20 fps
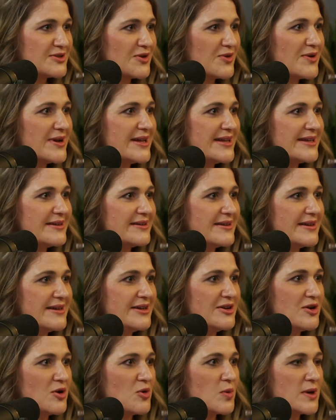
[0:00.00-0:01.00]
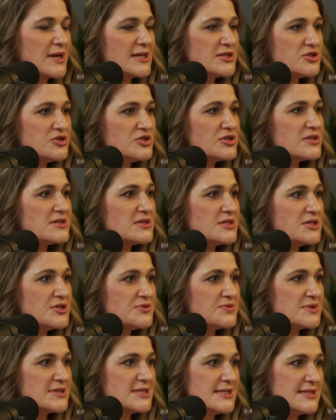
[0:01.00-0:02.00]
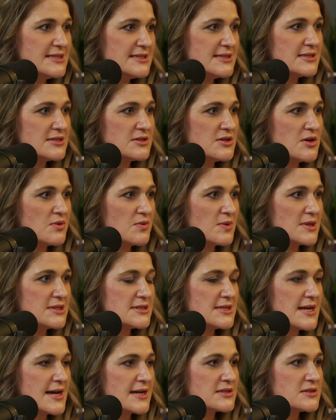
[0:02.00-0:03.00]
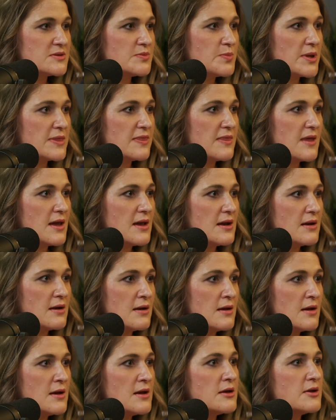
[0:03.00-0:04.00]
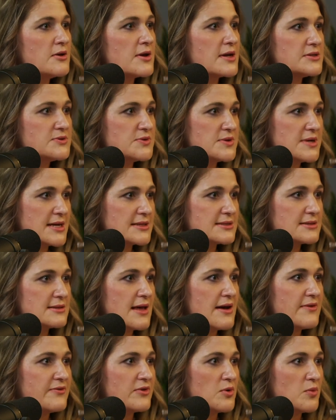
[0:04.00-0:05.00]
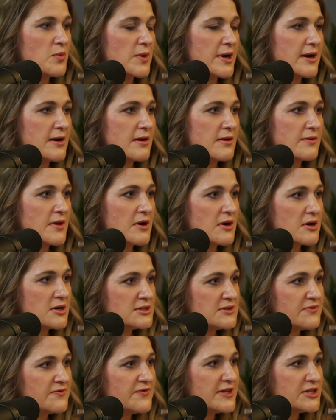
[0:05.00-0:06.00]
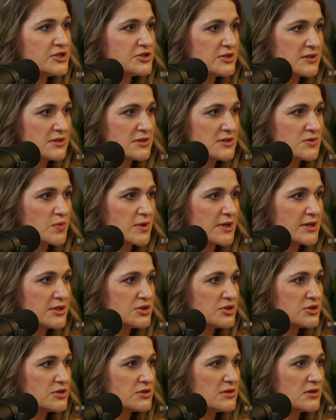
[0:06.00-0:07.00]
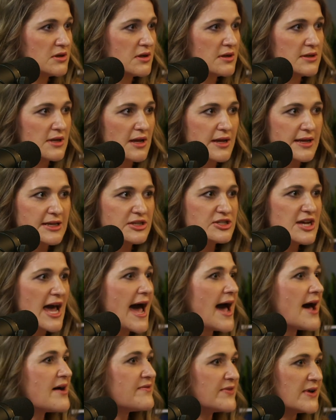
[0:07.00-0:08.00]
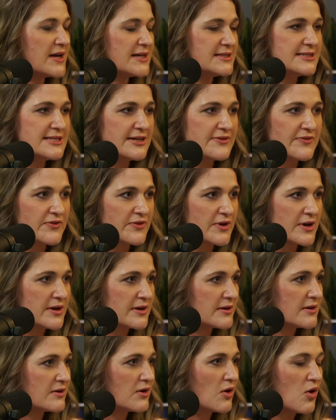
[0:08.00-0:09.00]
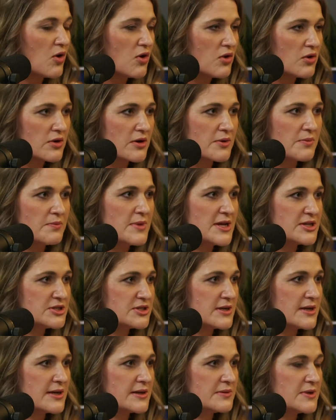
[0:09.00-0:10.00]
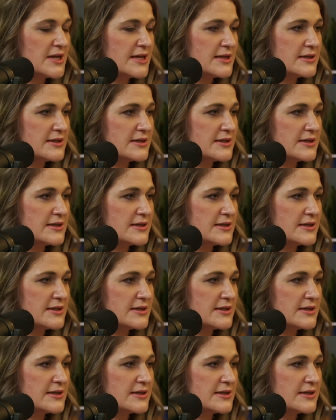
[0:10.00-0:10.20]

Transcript: So when it's just you, it's easy to know what's next. But then you get to a next level where there are divisions which each have a different goal or mission.